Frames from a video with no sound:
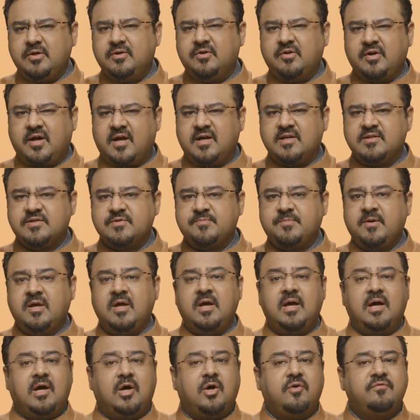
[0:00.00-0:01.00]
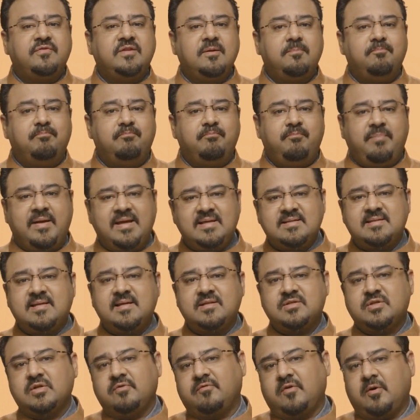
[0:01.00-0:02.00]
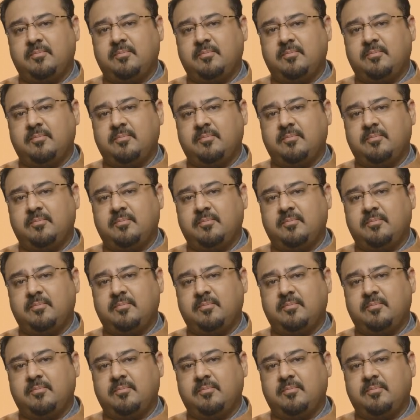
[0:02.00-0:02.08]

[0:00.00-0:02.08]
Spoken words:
grasp of the basics of